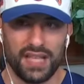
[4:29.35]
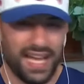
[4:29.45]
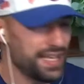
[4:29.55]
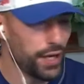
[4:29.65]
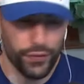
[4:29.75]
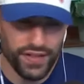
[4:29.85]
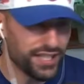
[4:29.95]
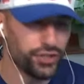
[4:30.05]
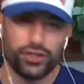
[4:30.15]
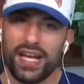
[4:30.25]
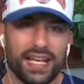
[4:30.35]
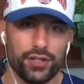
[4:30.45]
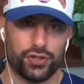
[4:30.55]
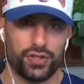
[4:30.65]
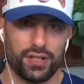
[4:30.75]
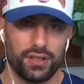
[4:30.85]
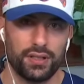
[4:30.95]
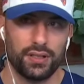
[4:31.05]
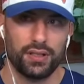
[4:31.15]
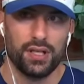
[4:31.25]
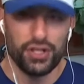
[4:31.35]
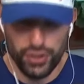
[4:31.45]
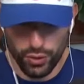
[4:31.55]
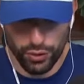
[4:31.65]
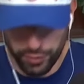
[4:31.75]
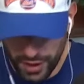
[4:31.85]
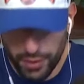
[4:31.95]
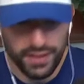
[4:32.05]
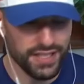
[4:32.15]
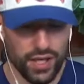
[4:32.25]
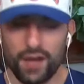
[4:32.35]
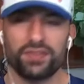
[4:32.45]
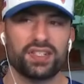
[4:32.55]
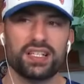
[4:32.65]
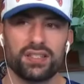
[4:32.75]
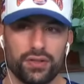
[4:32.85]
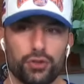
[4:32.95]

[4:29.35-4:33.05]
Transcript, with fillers: And nothing has changed. So clearly in the offseason,